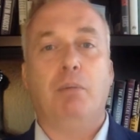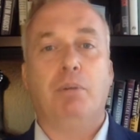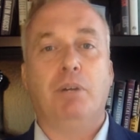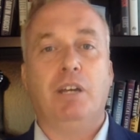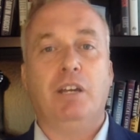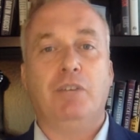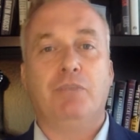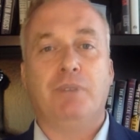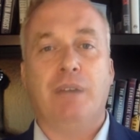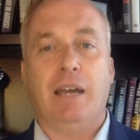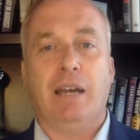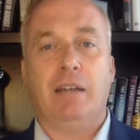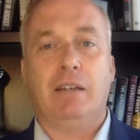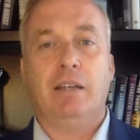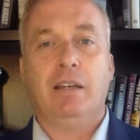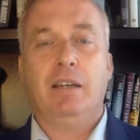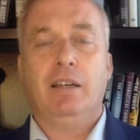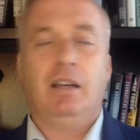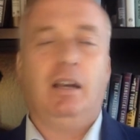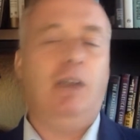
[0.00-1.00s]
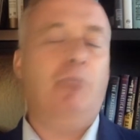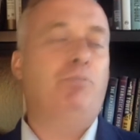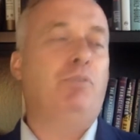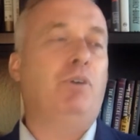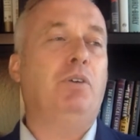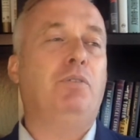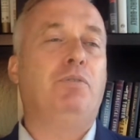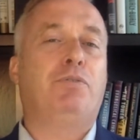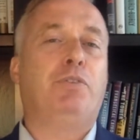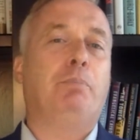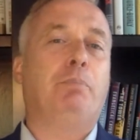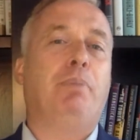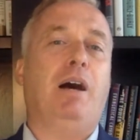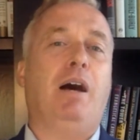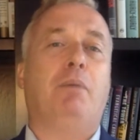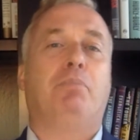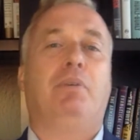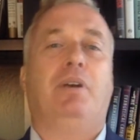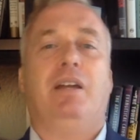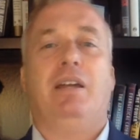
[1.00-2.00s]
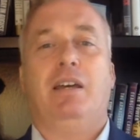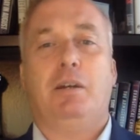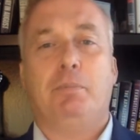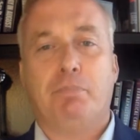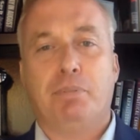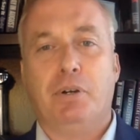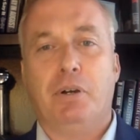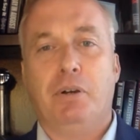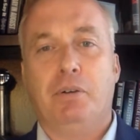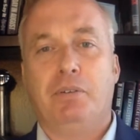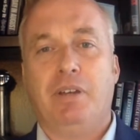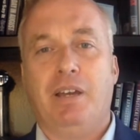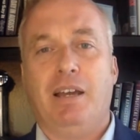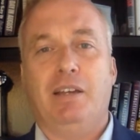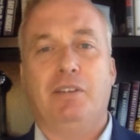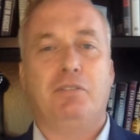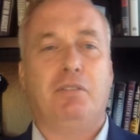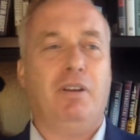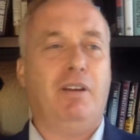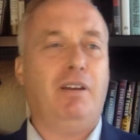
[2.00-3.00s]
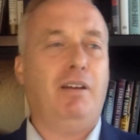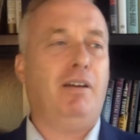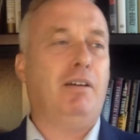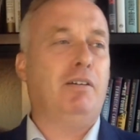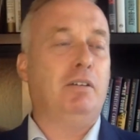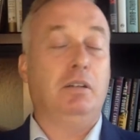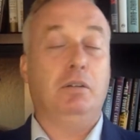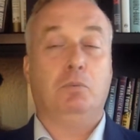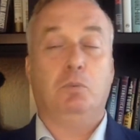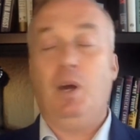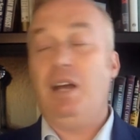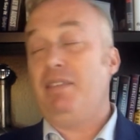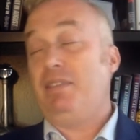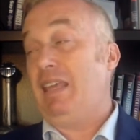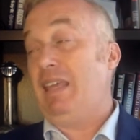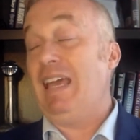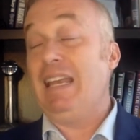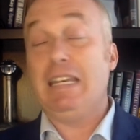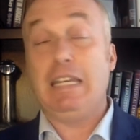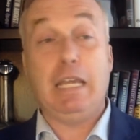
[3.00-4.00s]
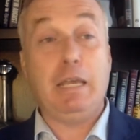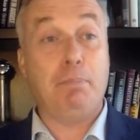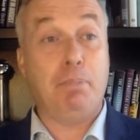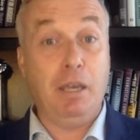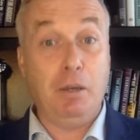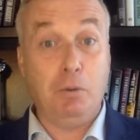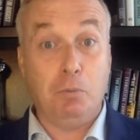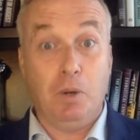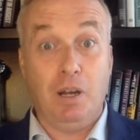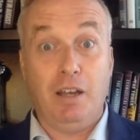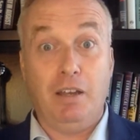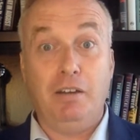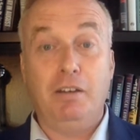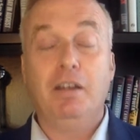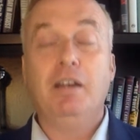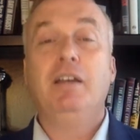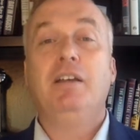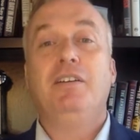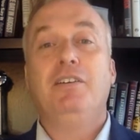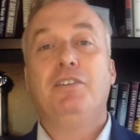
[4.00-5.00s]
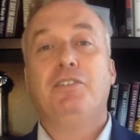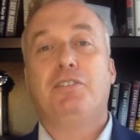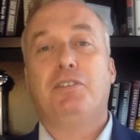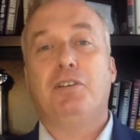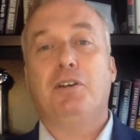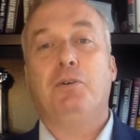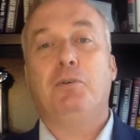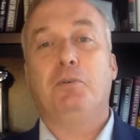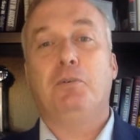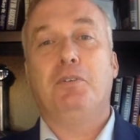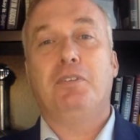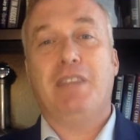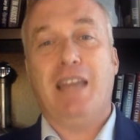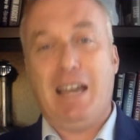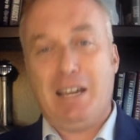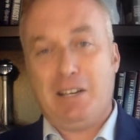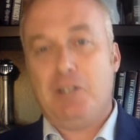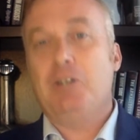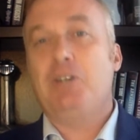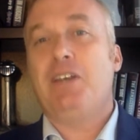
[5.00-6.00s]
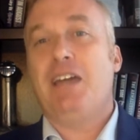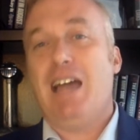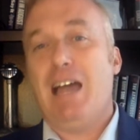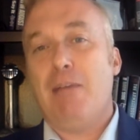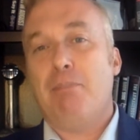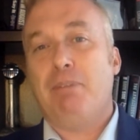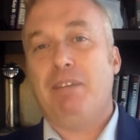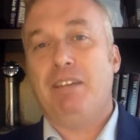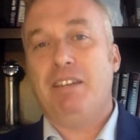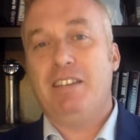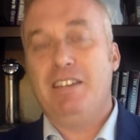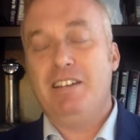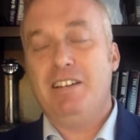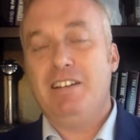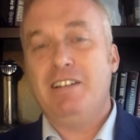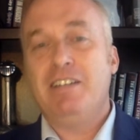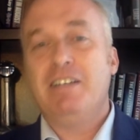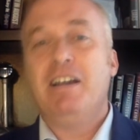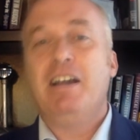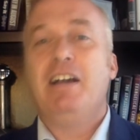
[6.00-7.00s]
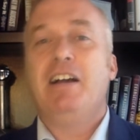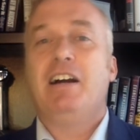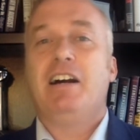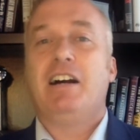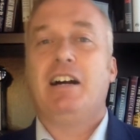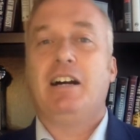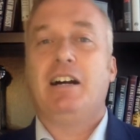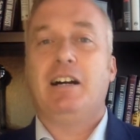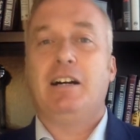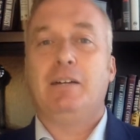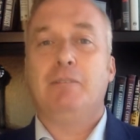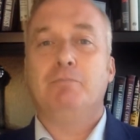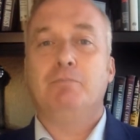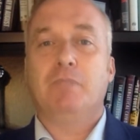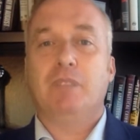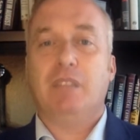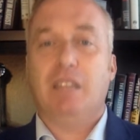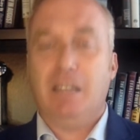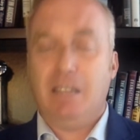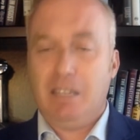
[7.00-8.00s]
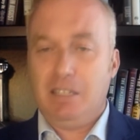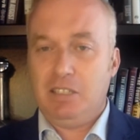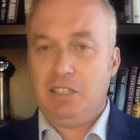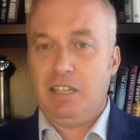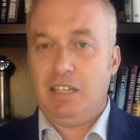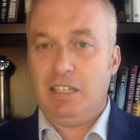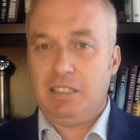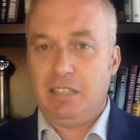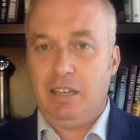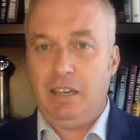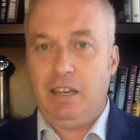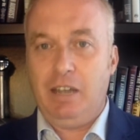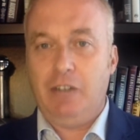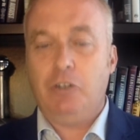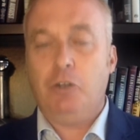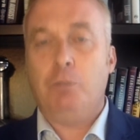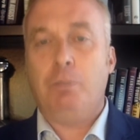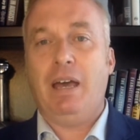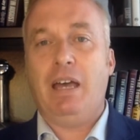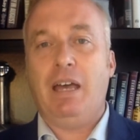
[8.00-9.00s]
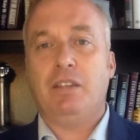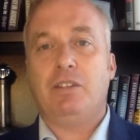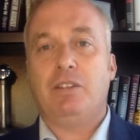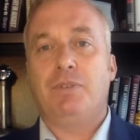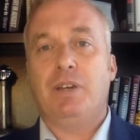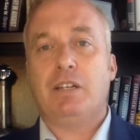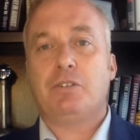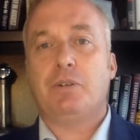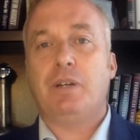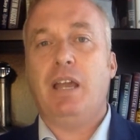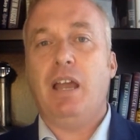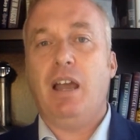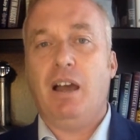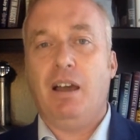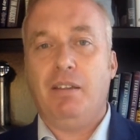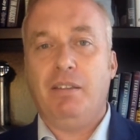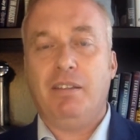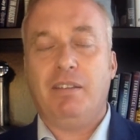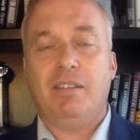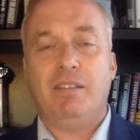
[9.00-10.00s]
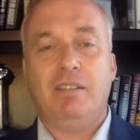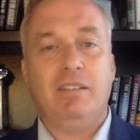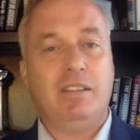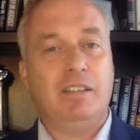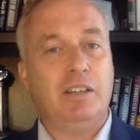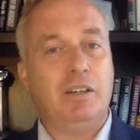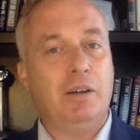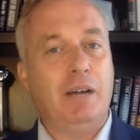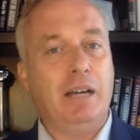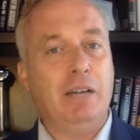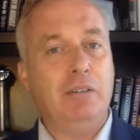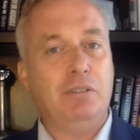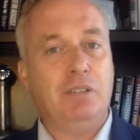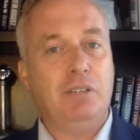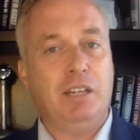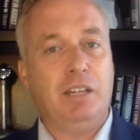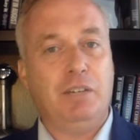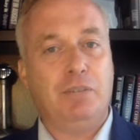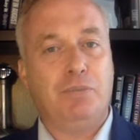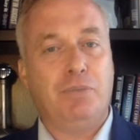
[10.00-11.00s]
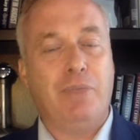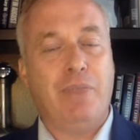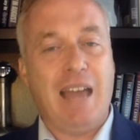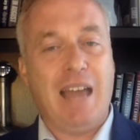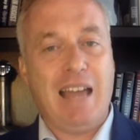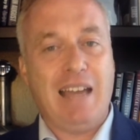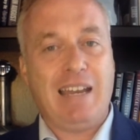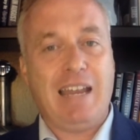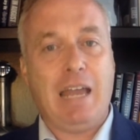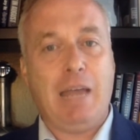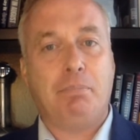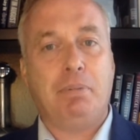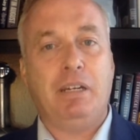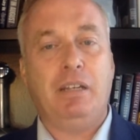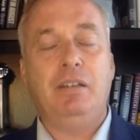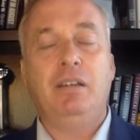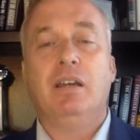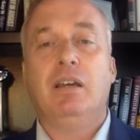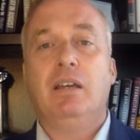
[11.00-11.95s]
Rae effect. I'm voting for Bob Rae out of protest. What, the NDP won? So that could happen here. Like I said, it's a narrow path to victory. Outside of that happening,